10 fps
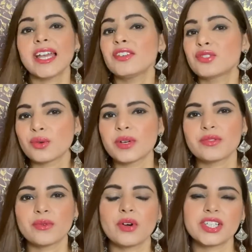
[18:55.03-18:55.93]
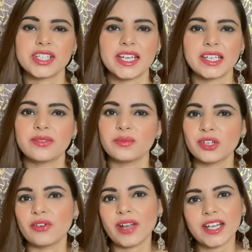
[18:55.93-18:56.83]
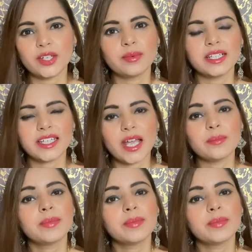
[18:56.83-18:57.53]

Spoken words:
Thank you so much for watching and giving me your valuable time.